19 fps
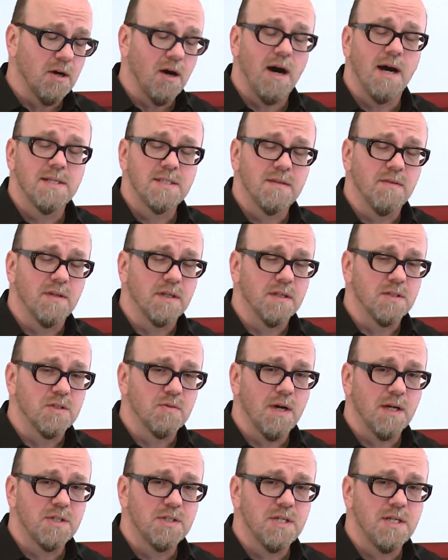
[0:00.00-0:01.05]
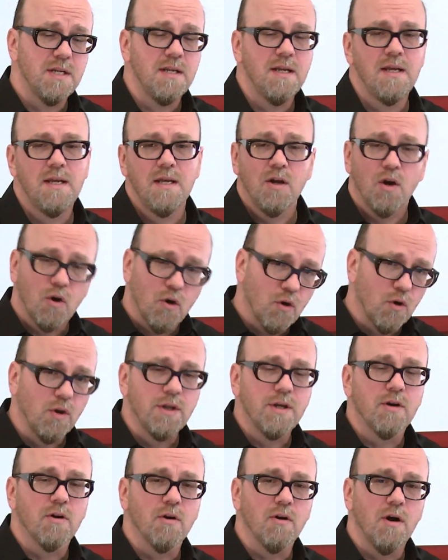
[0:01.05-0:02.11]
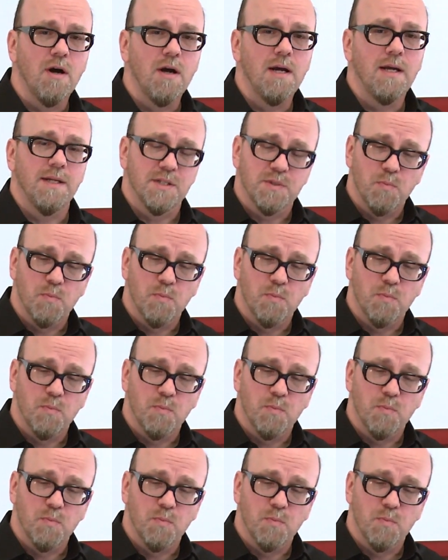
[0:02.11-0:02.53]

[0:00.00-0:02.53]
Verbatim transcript: cost of the construction, earlier on.